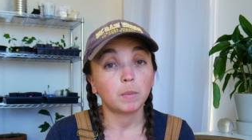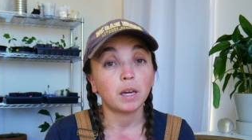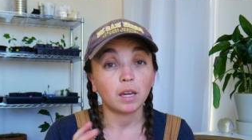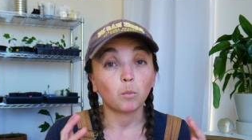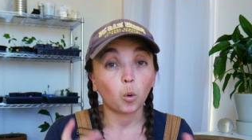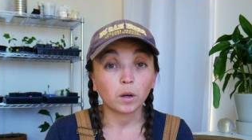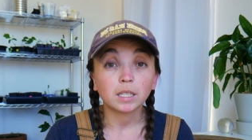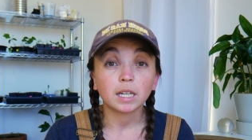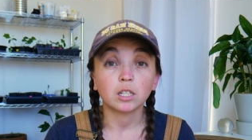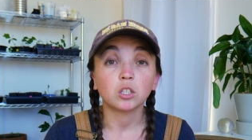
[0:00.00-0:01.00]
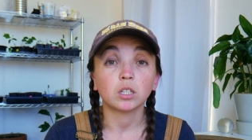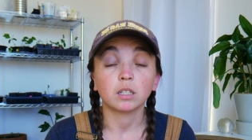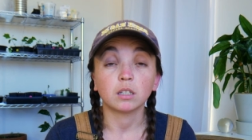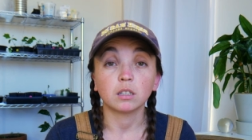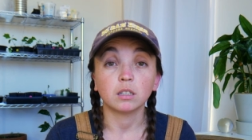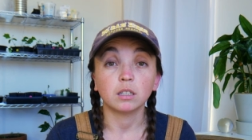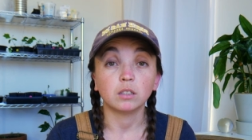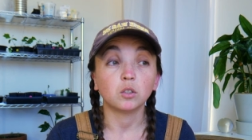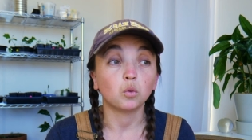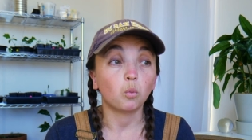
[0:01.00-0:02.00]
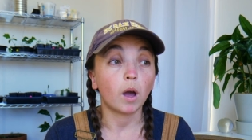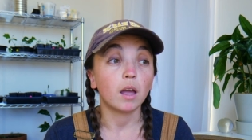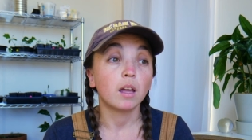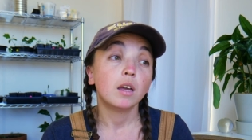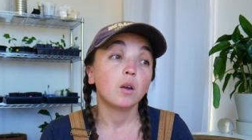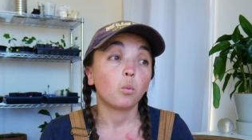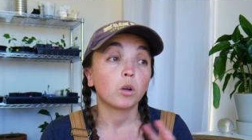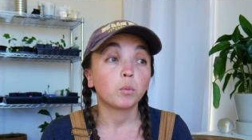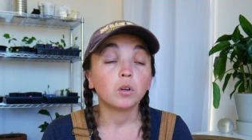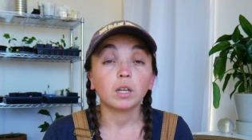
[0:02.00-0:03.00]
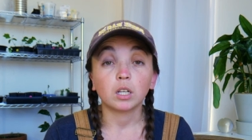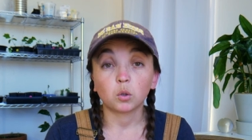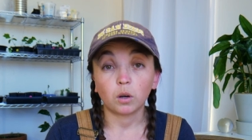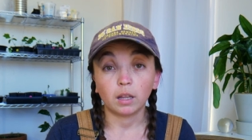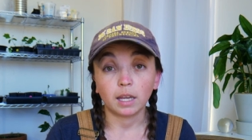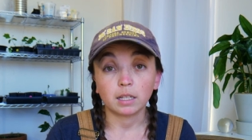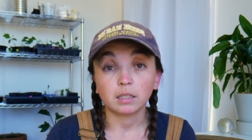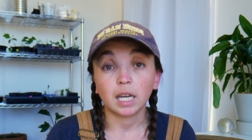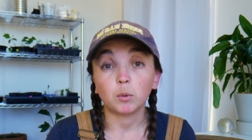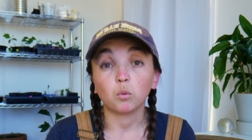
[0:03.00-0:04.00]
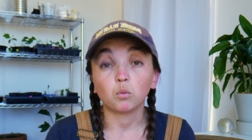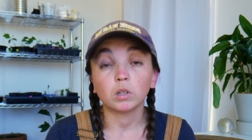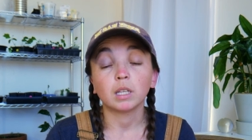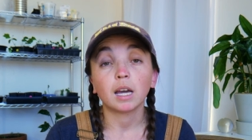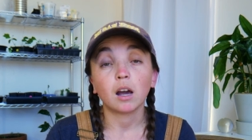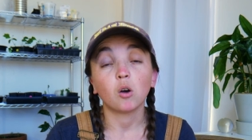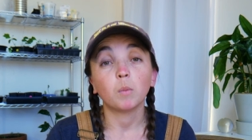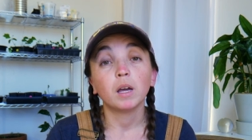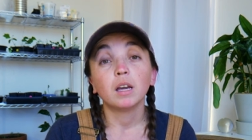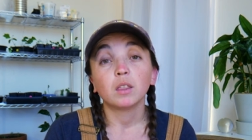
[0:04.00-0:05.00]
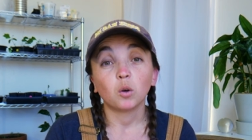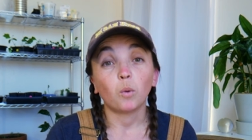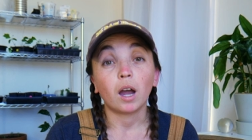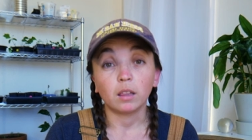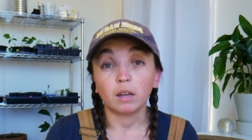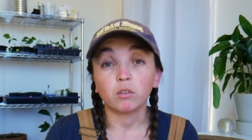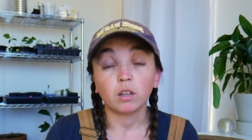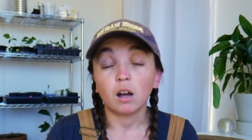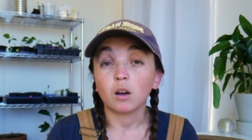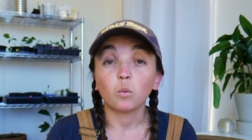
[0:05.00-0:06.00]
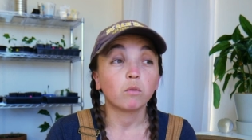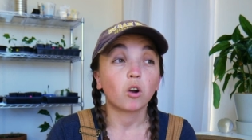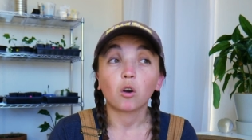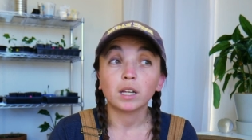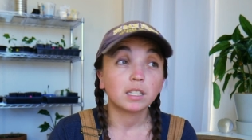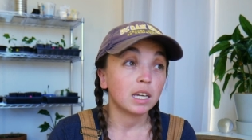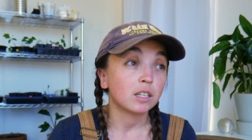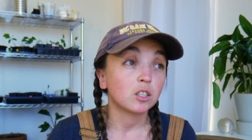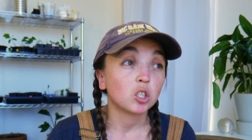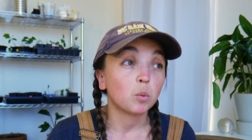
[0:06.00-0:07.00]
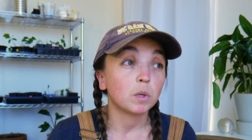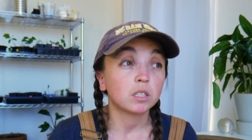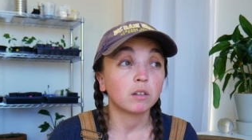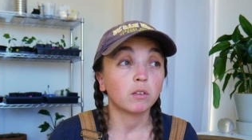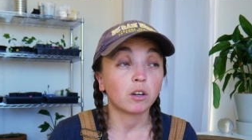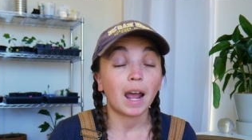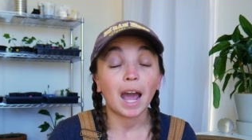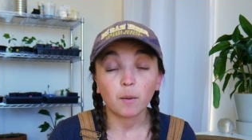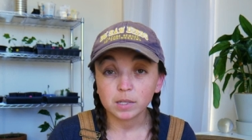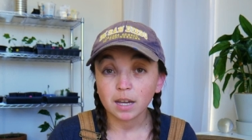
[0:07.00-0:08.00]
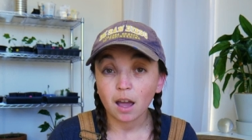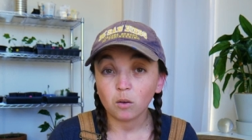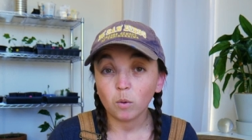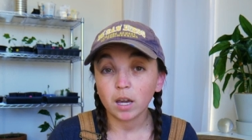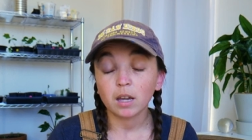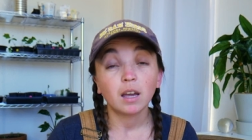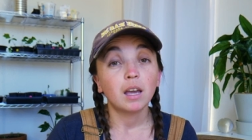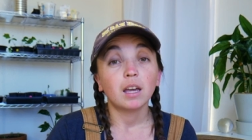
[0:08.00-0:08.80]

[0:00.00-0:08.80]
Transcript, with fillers: paying more attention uh, into what we are putting into our landscape and really help the wildlife along. We've already taken so much of their habitat away,